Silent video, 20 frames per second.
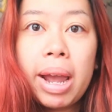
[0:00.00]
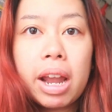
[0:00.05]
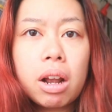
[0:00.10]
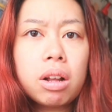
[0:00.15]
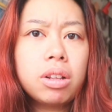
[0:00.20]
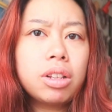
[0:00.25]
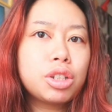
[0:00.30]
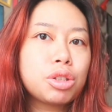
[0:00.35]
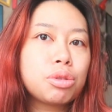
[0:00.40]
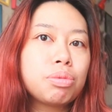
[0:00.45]

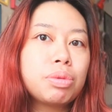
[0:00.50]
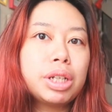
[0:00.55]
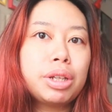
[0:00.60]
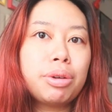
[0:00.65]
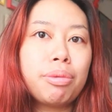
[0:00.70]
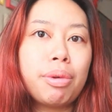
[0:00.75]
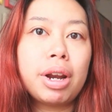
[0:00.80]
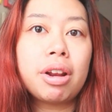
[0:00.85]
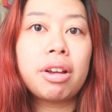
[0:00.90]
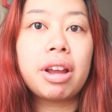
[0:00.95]
hair looks really
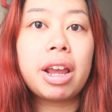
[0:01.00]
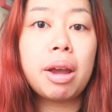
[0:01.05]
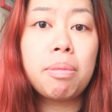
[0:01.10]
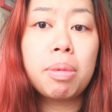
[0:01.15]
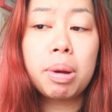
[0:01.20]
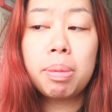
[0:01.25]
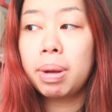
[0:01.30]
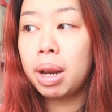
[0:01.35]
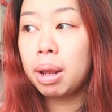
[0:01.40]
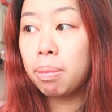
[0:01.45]
red on
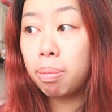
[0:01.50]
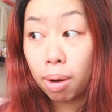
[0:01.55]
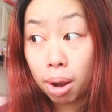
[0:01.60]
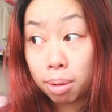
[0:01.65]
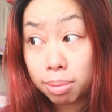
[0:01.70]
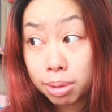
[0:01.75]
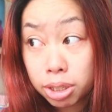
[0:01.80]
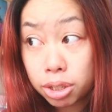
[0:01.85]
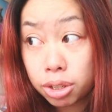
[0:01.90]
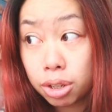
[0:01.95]
camera, but I
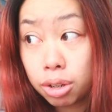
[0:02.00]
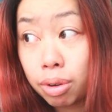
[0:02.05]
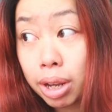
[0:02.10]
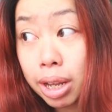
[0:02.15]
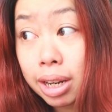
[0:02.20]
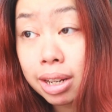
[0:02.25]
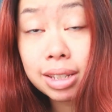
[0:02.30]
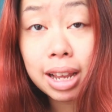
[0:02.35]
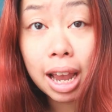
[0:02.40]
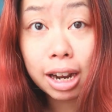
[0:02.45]
promise you,
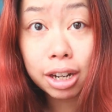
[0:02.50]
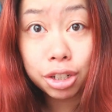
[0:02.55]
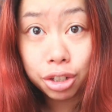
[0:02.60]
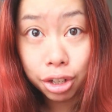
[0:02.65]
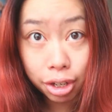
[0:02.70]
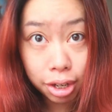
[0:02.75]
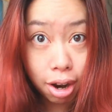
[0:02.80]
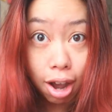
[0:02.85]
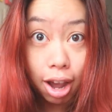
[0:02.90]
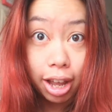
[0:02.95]
it is
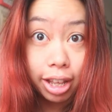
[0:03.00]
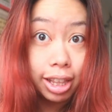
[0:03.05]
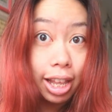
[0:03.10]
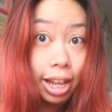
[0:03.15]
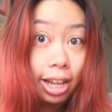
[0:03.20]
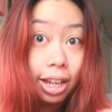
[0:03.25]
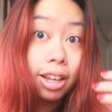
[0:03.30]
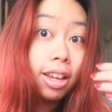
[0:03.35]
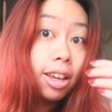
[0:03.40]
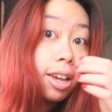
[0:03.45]
actually not.
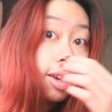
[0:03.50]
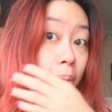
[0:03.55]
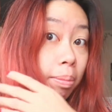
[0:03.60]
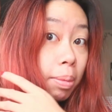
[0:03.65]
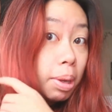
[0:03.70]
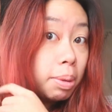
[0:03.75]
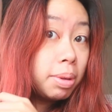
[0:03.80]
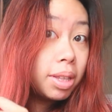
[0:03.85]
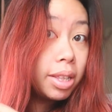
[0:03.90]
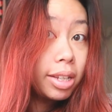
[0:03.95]
Like,
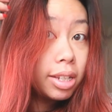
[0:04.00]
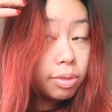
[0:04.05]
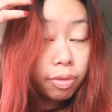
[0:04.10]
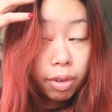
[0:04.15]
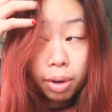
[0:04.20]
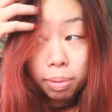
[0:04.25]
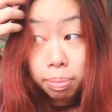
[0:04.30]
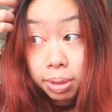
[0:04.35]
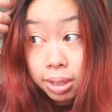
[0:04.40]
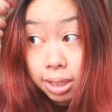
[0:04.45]
maybe these
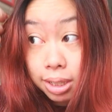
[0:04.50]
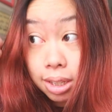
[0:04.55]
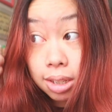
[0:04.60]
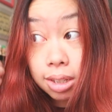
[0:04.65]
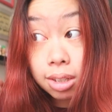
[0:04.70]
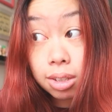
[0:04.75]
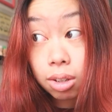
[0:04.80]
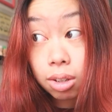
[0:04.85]
front pieces